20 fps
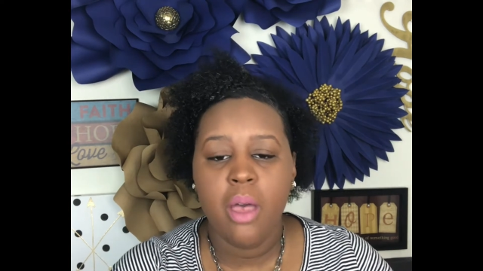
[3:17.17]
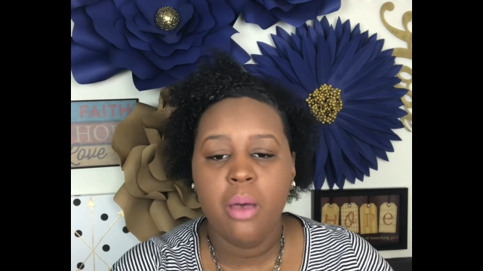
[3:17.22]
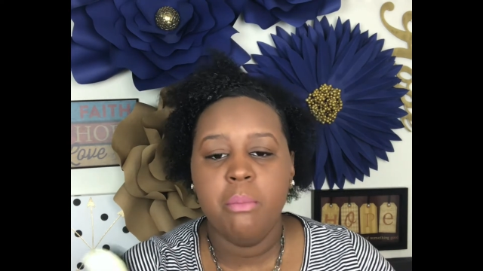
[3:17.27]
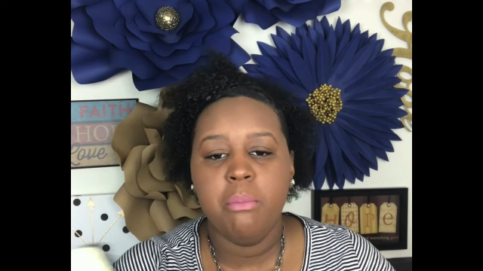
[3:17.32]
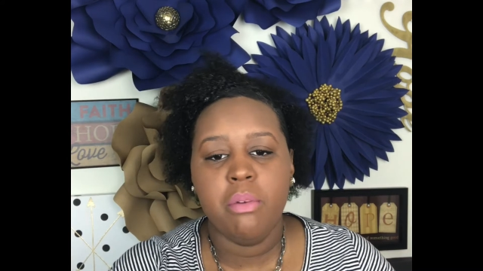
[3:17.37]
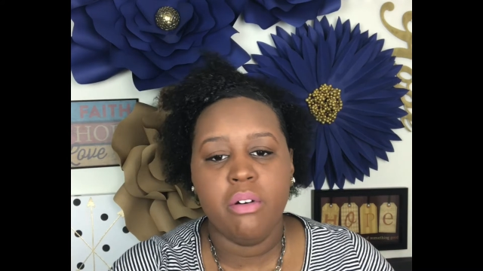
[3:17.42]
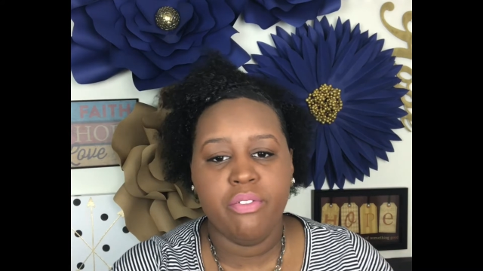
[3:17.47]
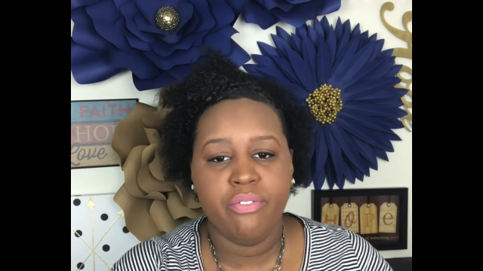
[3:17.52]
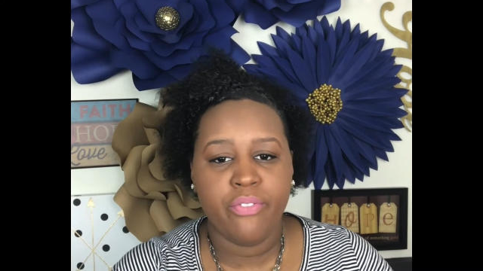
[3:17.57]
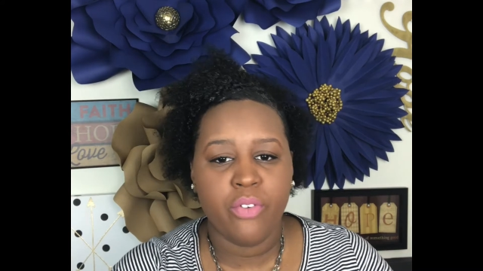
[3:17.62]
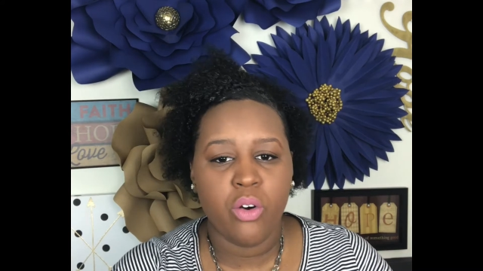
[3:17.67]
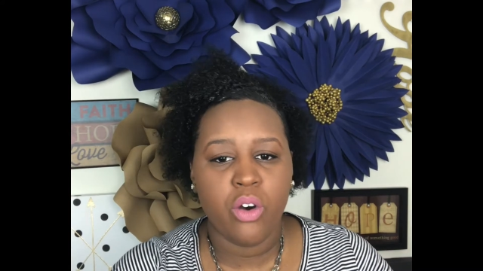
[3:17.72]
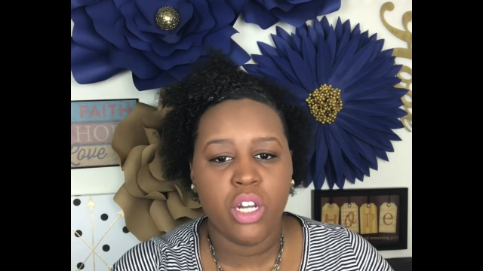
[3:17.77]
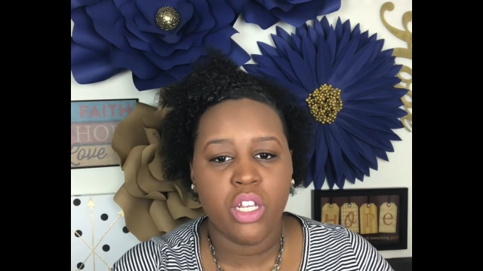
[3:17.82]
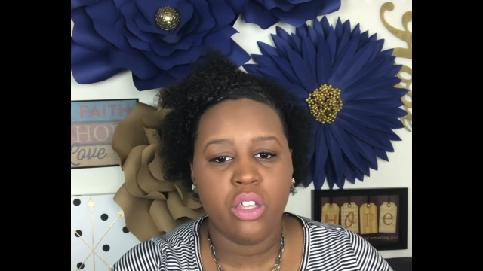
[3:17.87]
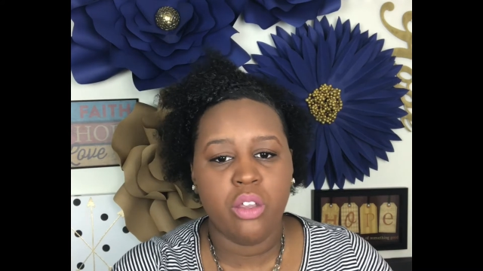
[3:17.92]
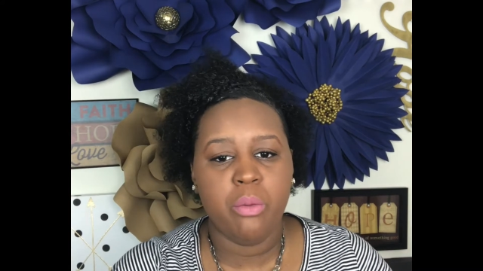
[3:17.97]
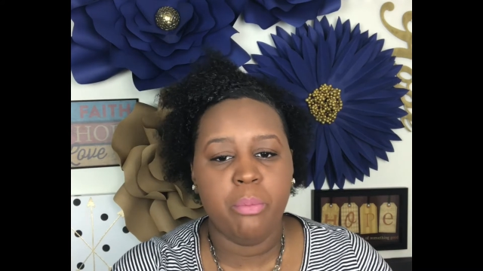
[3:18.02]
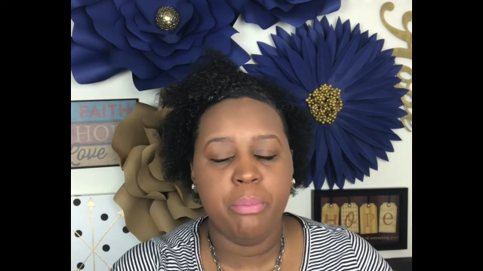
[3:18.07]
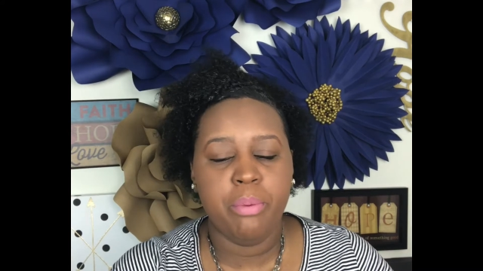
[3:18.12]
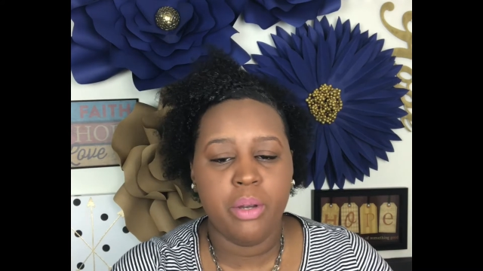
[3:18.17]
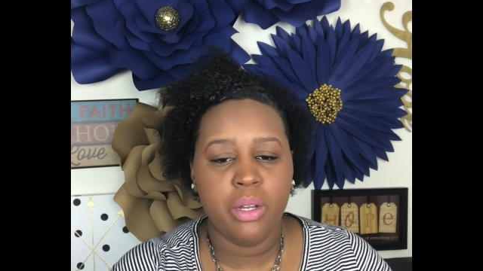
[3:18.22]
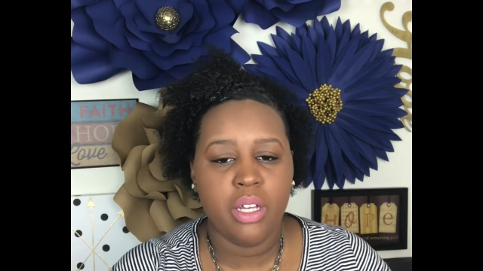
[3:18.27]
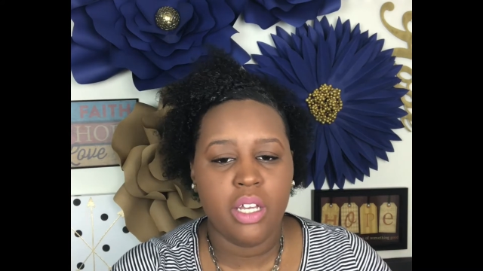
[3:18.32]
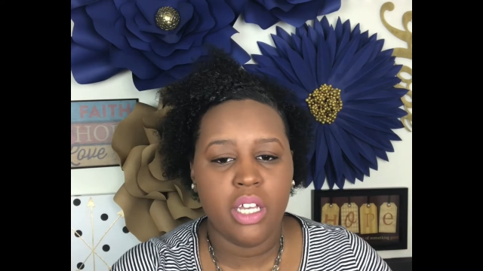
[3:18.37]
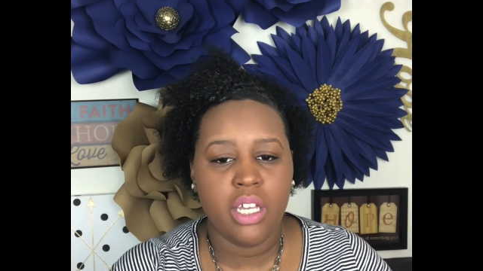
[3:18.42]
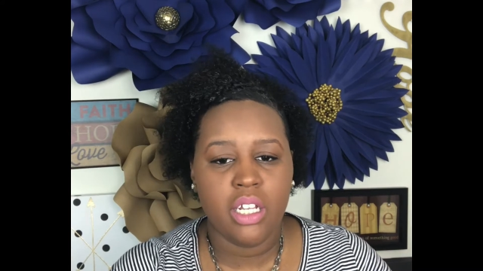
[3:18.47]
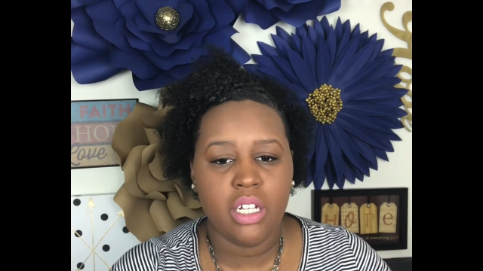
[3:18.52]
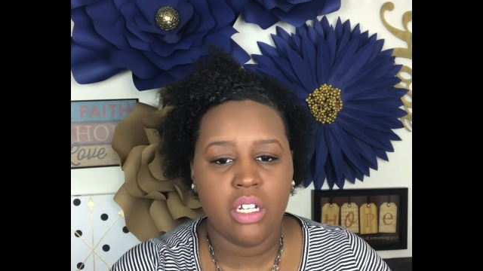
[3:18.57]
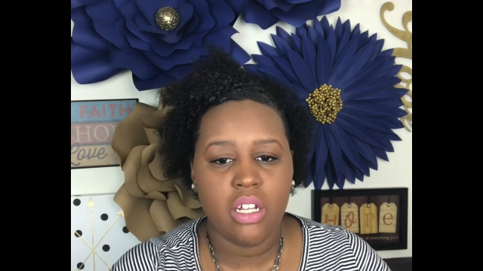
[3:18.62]
before you
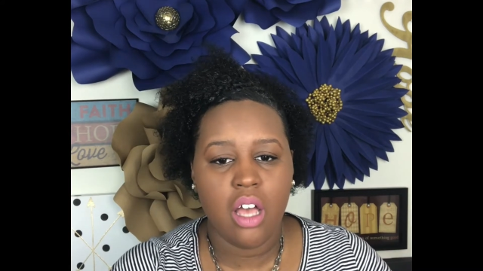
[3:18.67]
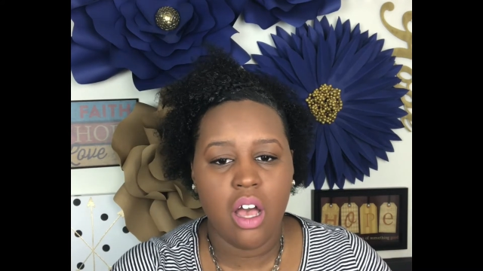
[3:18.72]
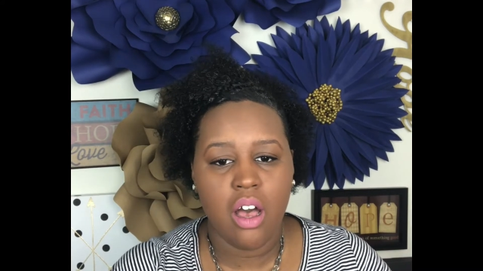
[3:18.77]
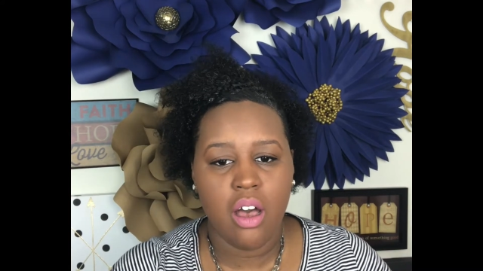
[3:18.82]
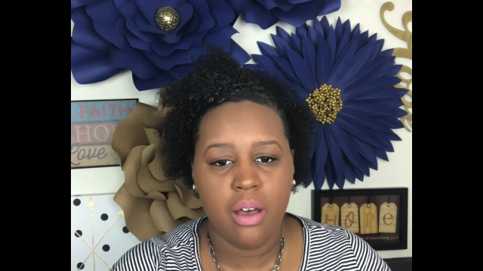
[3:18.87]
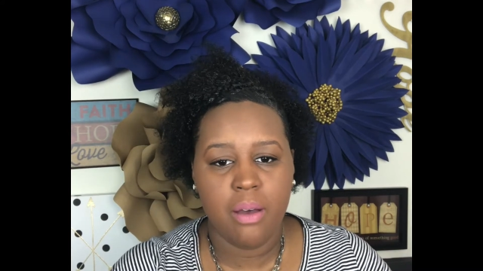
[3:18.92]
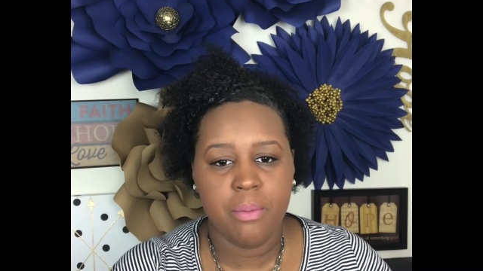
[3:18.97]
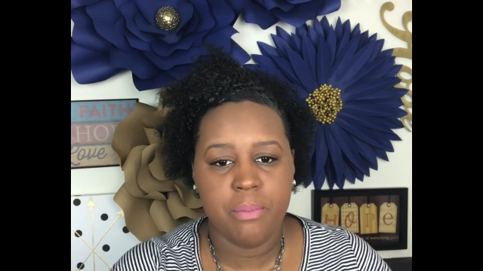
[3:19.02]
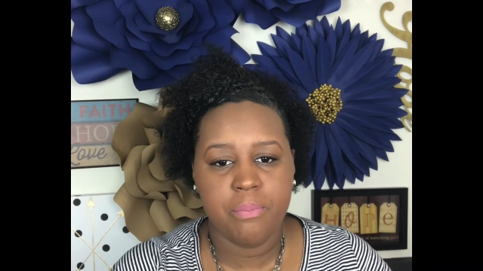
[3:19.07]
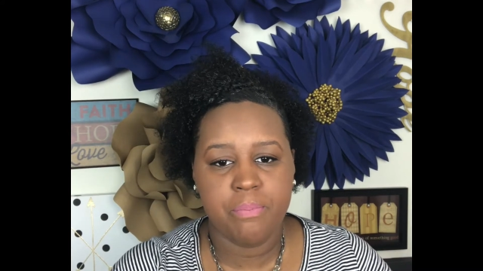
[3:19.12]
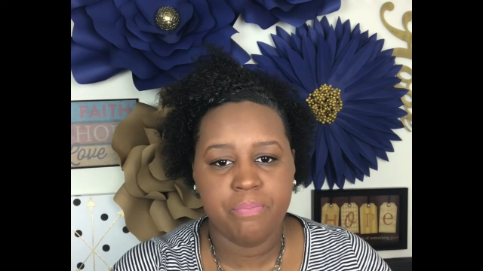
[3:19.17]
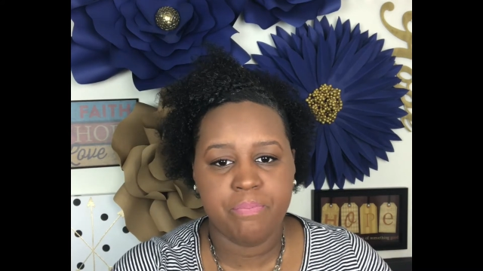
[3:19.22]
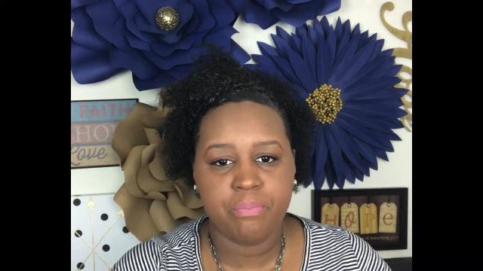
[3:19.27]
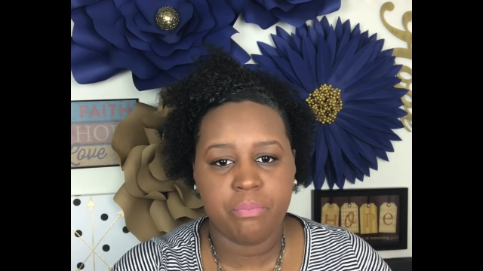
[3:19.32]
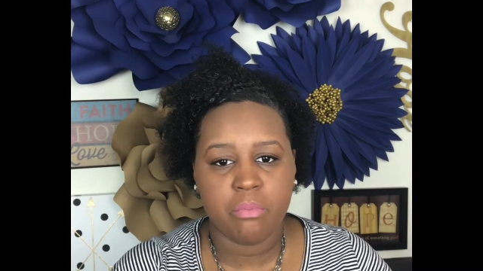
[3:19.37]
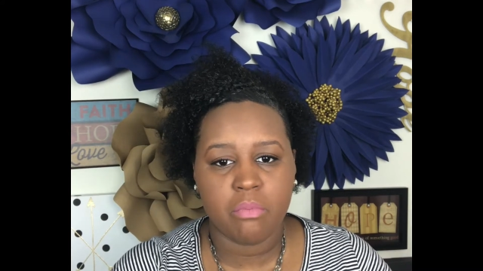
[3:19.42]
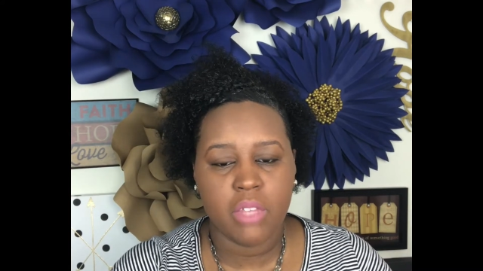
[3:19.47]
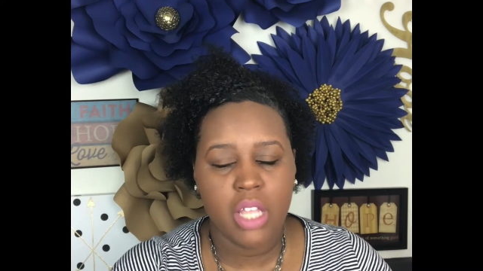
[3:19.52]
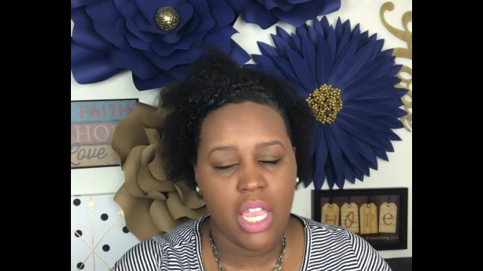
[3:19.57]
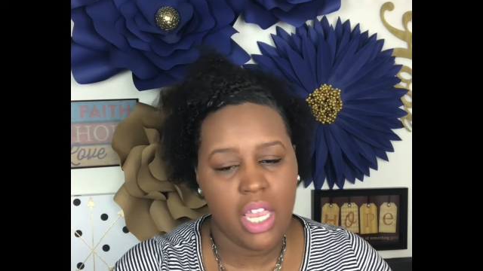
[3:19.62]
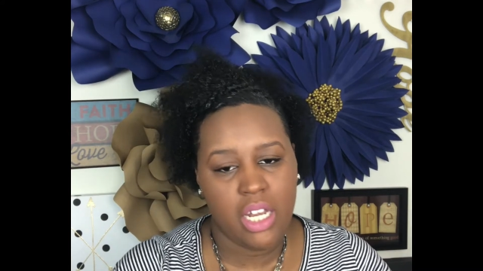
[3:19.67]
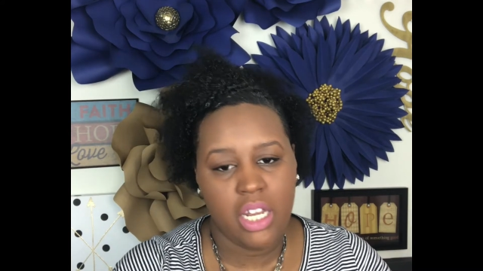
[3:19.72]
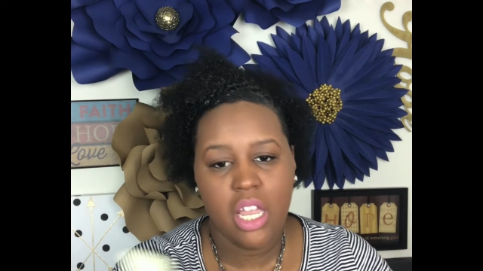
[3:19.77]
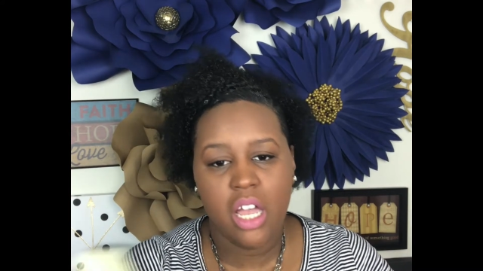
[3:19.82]
put any